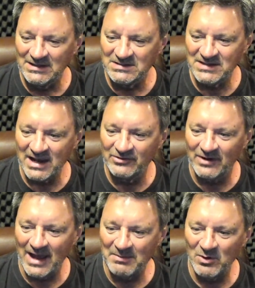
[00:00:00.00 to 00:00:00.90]

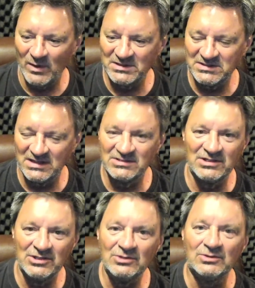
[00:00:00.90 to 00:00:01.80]
Sandra, happy Wednesday to
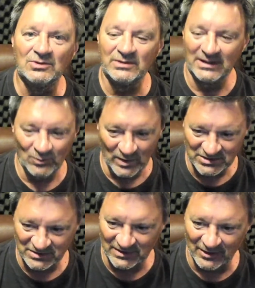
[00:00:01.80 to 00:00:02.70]
you in
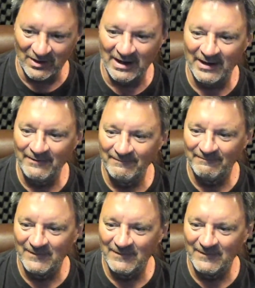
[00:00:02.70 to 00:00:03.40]
Westerville, Ohio.